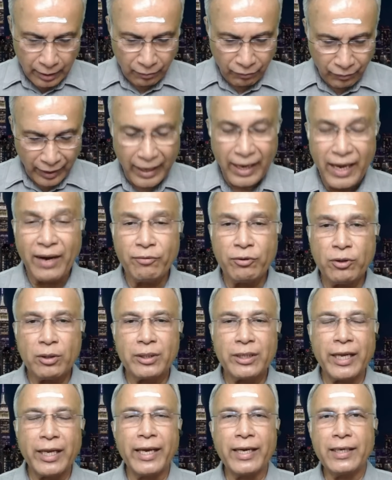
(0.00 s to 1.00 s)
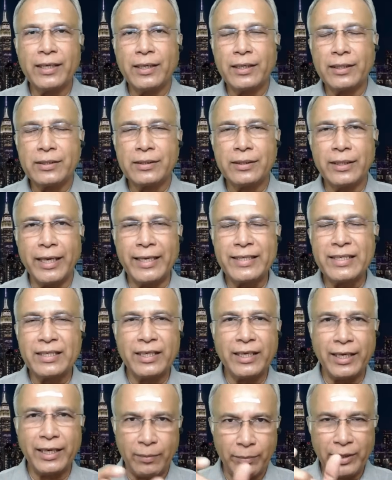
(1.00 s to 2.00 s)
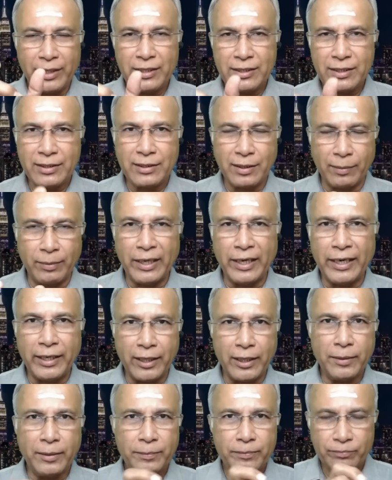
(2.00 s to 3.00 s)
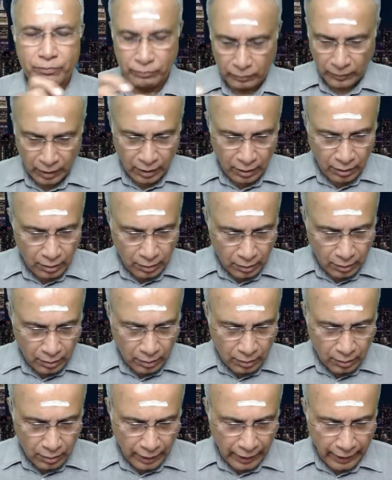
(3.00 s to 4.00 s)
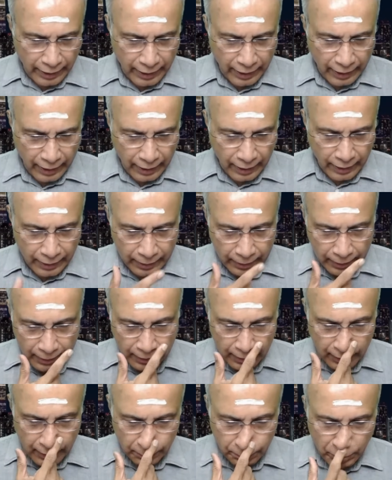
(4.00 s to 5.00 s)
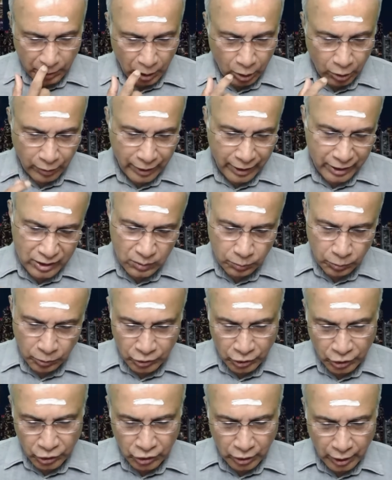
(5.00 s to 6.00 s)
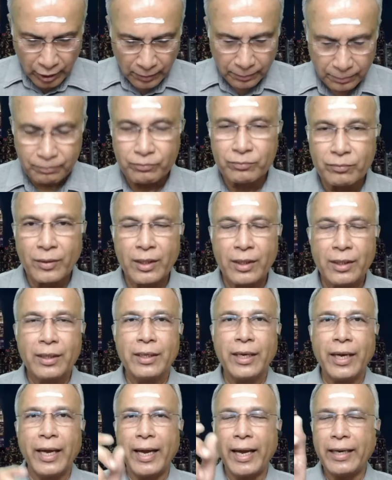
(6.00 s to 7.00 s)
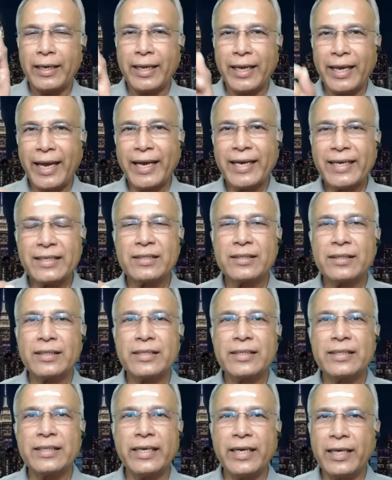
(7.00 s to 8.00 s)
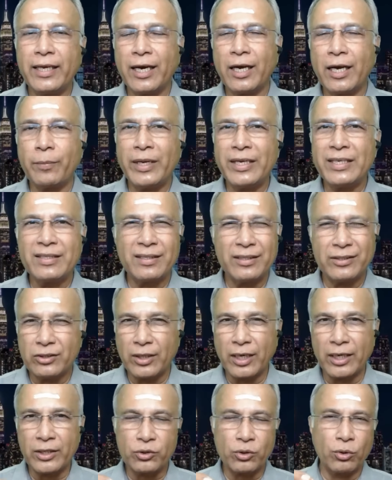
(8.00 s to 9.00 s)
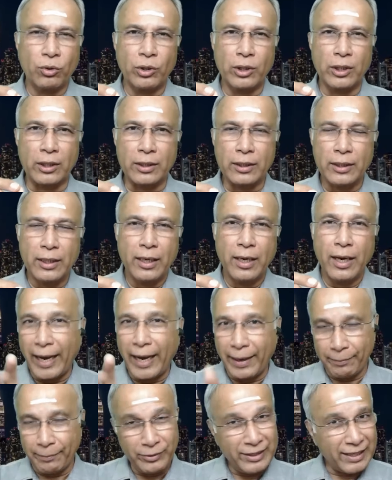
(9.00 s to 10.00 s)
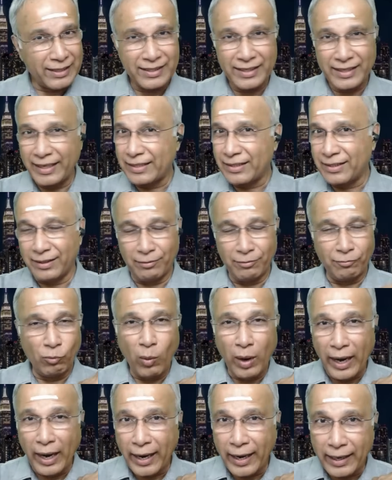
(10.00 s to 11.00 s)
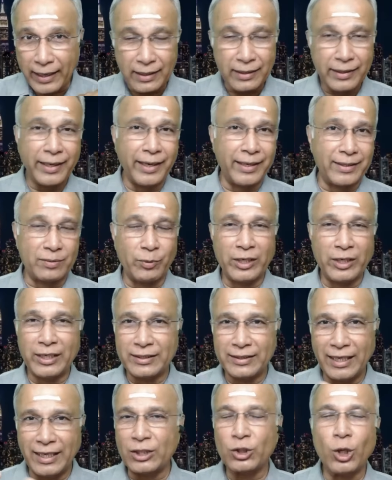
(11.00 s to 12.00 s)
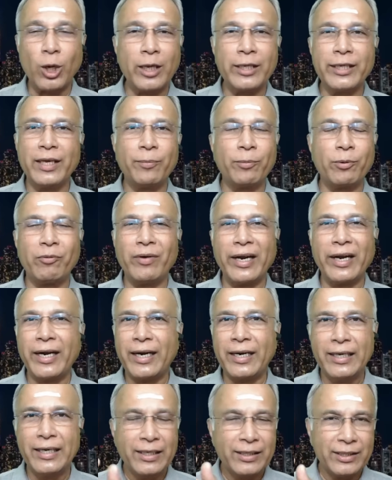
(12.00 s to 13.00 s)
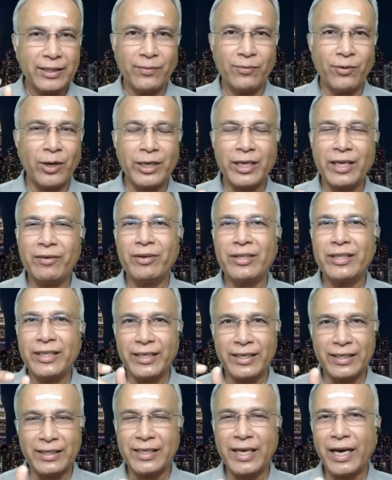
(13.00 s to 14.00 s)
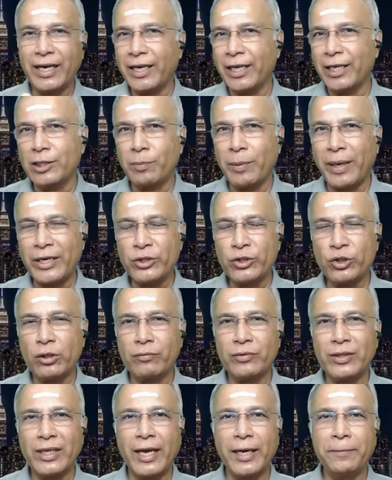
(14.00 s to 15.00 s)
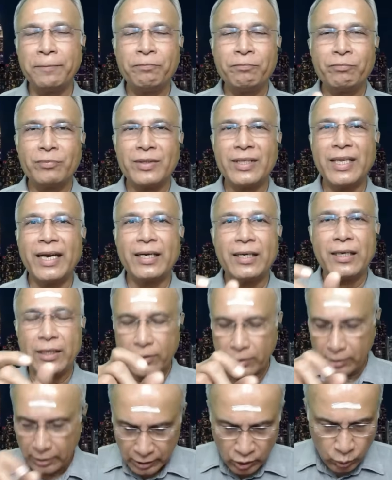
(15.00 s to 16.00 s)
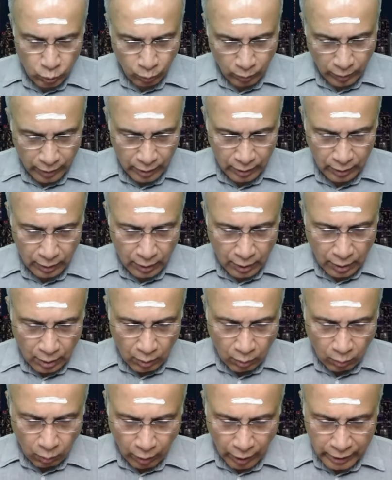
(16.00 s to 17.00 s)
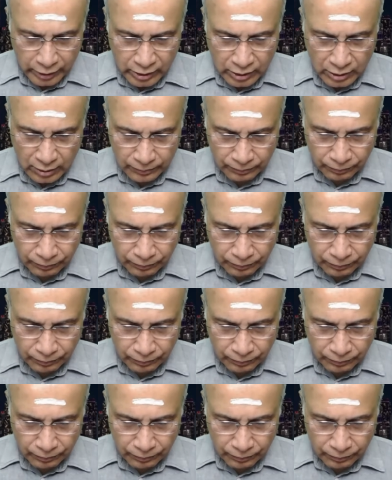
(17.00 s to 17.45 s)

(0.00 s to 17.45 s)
If I have to take STAB, stability, and POS, positioning, and XCDR means transcoder. I'm just guessing, wild guess, because that's all they have provided. They've not given the exact expansion of that. That this one was